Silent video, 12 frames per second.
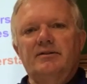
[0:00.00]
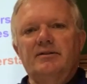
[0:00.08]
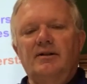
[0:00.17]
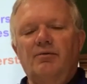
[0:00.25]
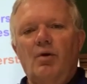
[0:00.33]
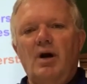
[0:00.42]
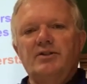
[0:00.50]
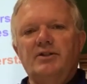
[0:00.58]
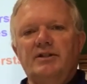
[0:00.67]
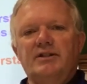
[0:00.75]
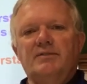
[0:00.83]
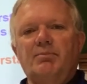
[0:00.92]
of
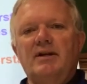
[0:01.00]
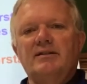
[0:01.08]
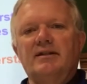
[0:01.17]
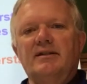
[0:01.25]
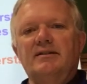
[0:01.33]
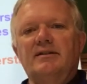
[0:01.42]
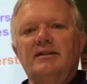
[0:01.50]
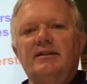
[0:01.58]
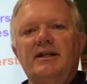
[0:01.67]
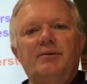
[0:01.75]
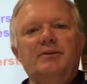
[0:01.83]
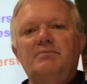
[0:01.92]
Washington's presidency.
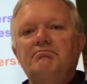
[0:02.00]
He was